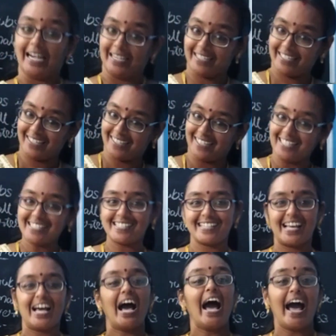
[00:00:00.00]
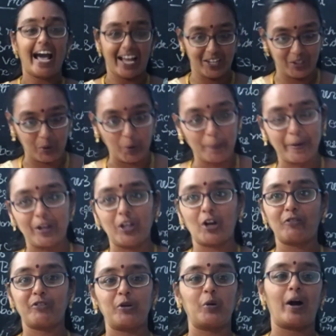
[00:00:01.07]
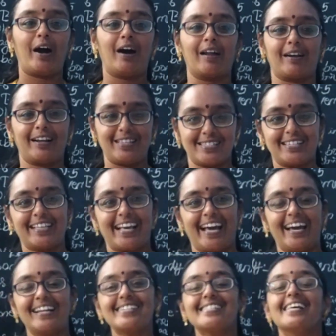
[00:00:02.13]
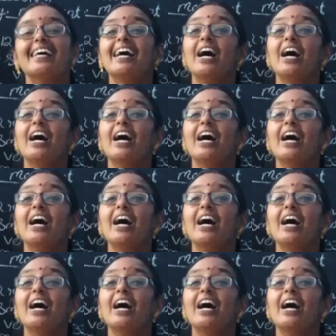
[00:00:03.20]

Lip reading: Dears, I know many of you are raising hands.